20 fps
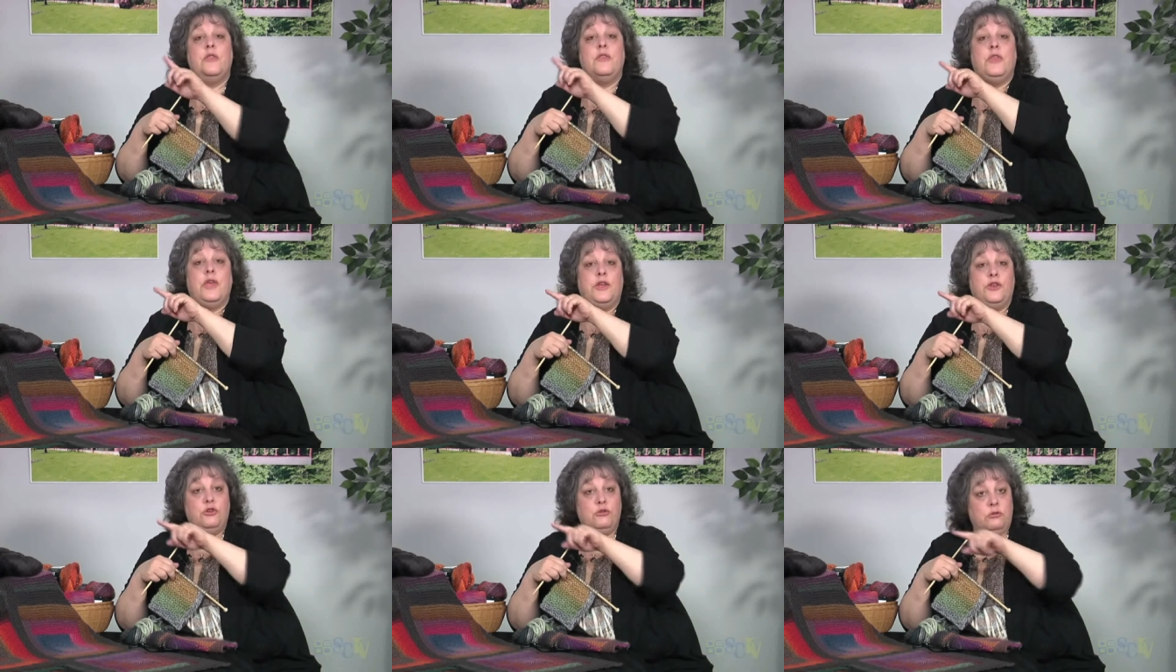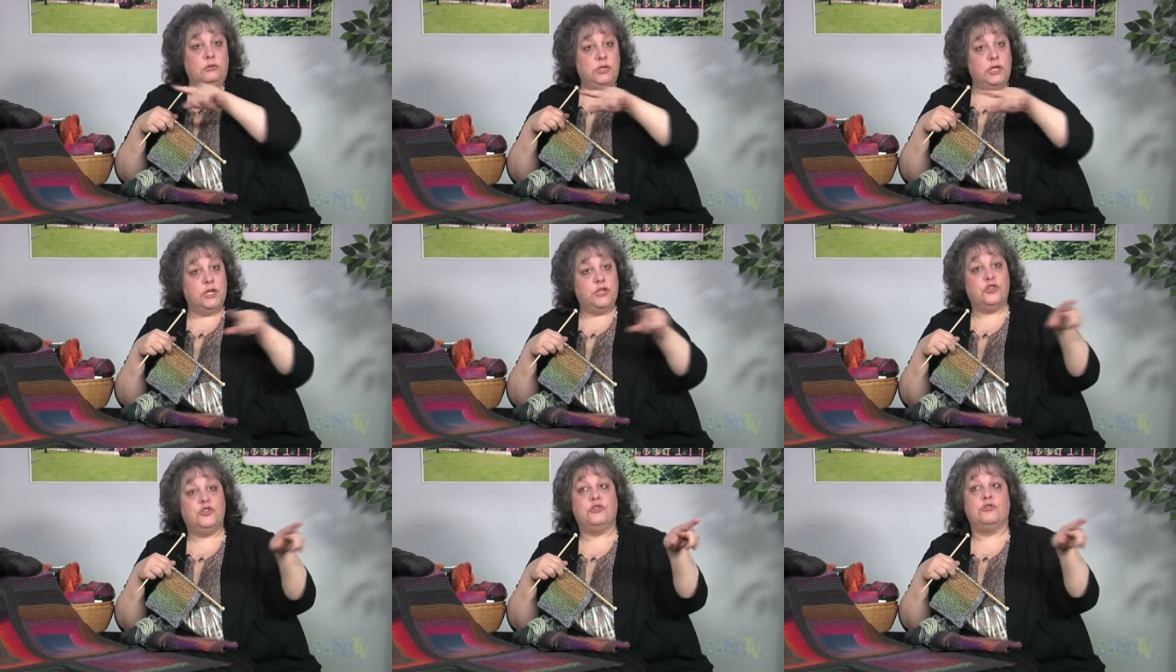Then you'll
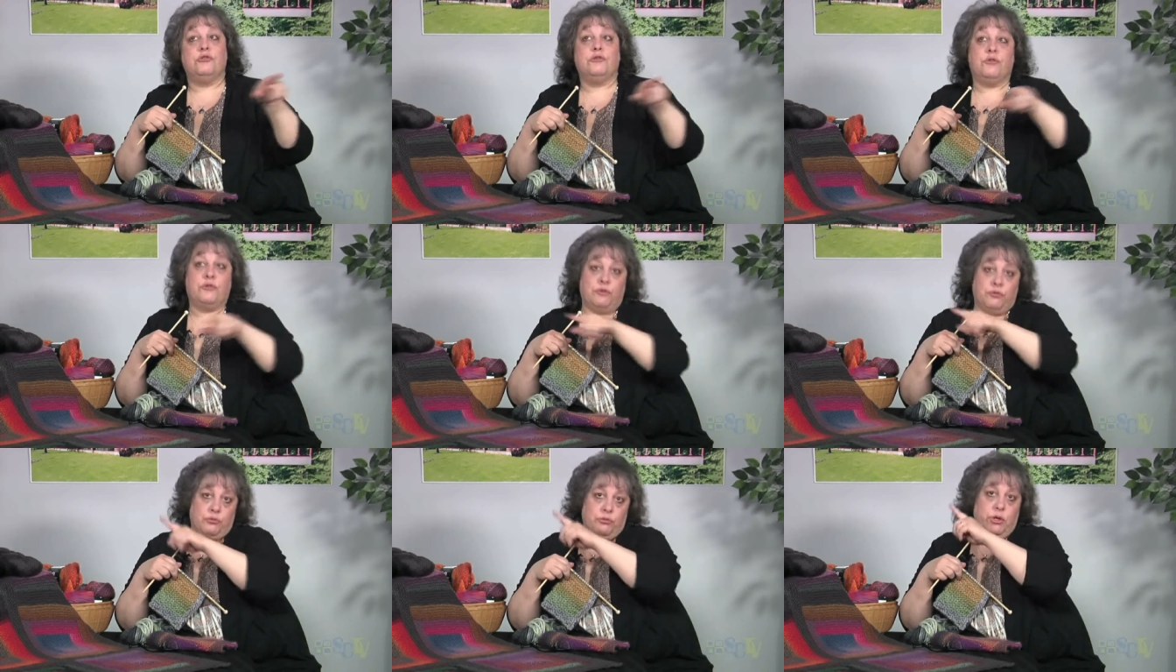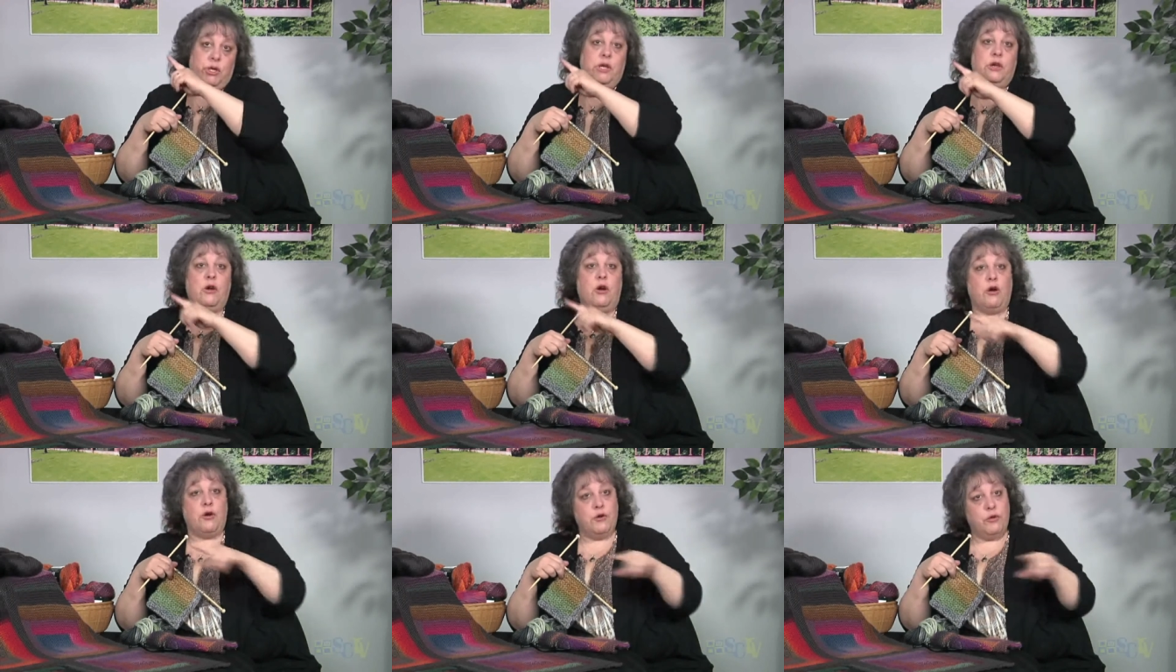knit your three
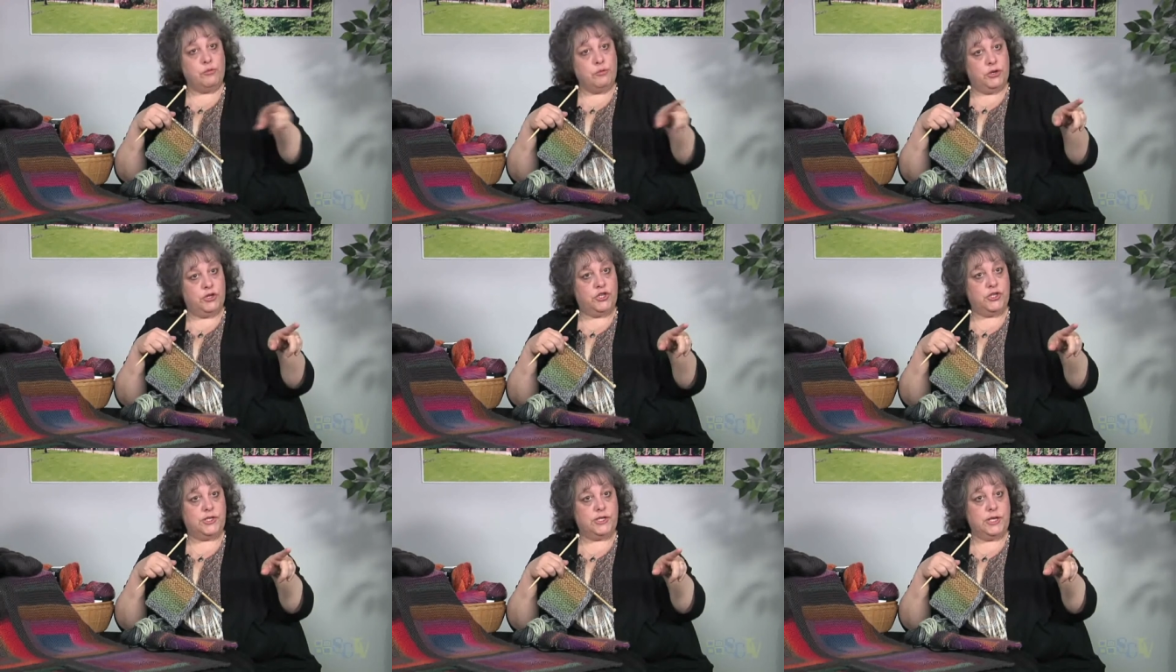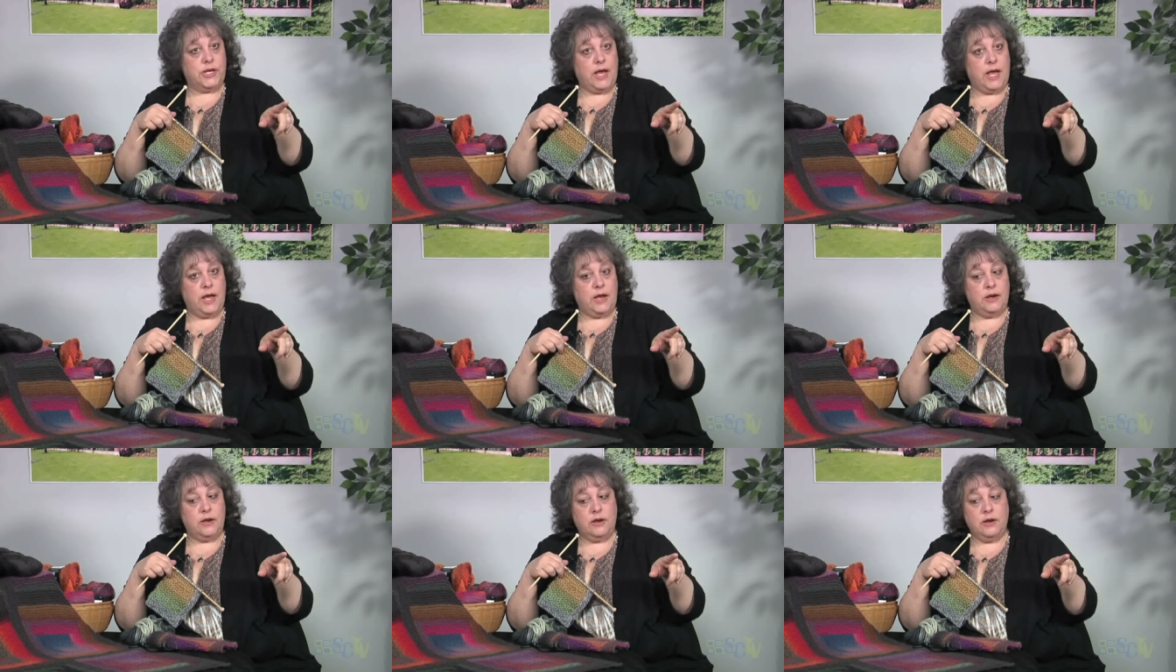garter ridges
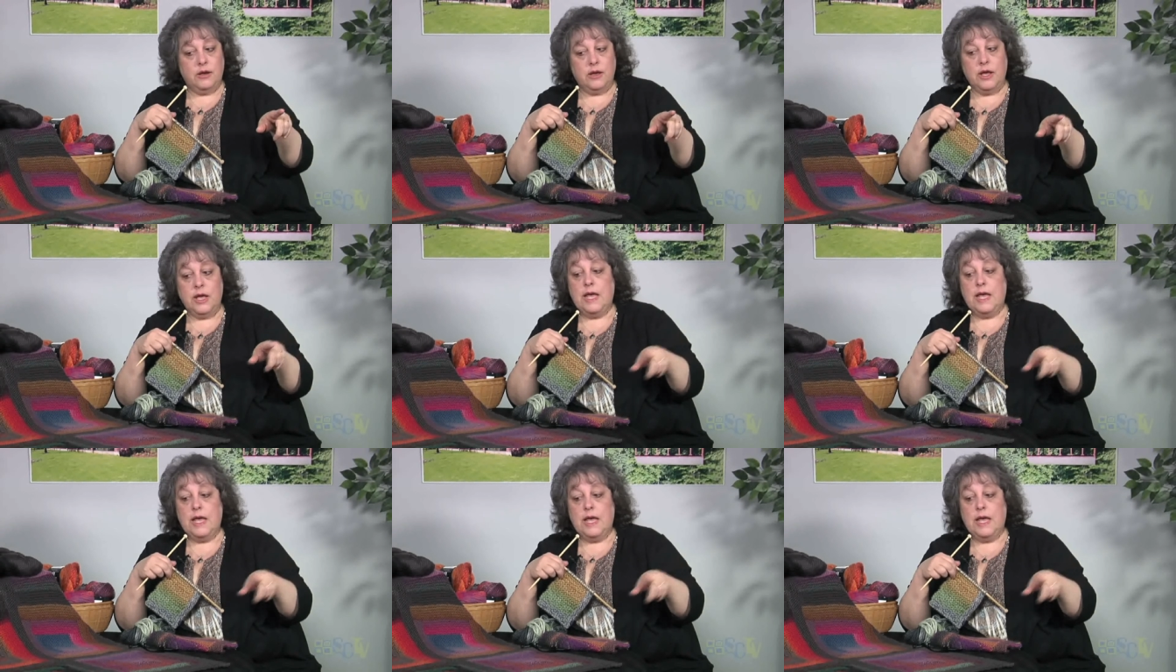again.